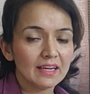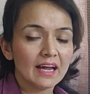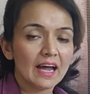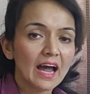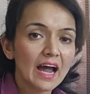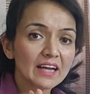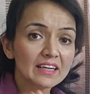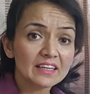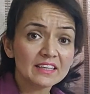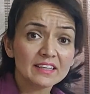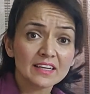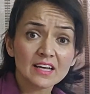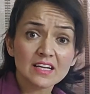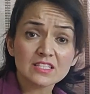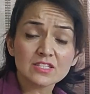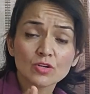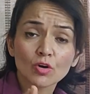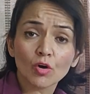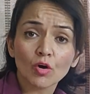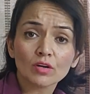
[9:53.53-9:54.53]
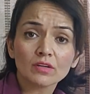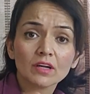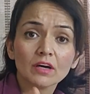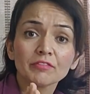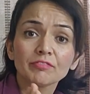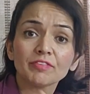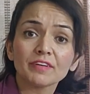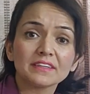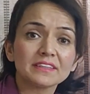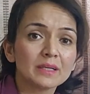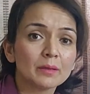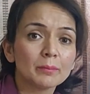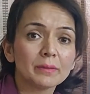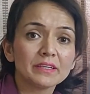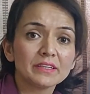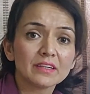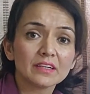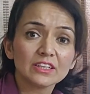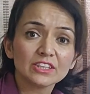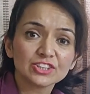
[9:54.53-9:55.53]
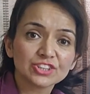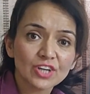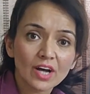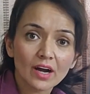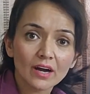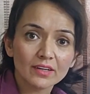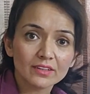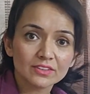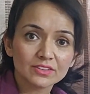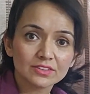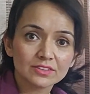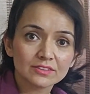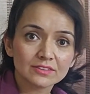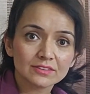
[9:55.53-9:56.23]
and it has got a fundamental charge.